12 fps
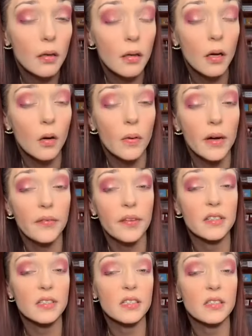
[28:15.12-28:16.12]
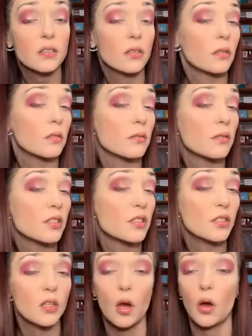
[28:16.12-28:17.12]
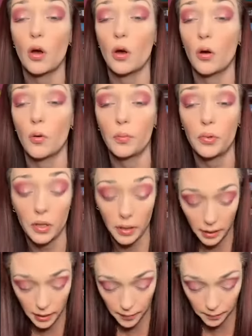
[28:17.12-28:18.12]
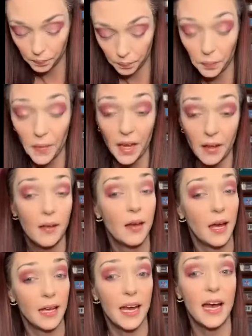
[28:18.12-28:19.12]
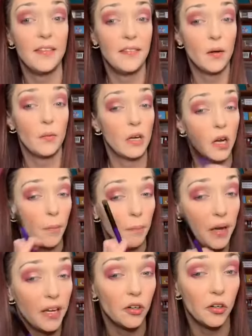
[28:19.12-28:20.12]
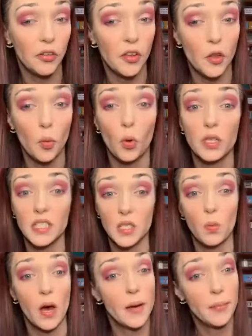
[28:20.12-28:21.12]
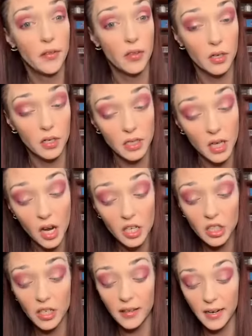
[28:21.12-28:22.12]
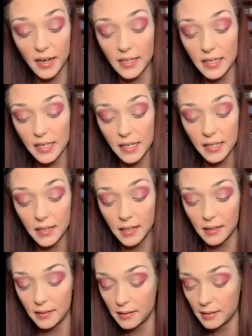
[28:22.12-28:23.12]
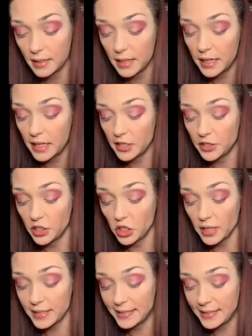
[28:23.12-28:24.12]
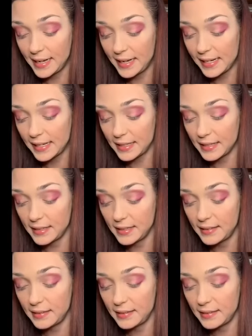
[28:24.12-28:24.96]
Oh wow, that's so pretty. Again, that went on better than the one swipe of the Natasha that I did. Just saying.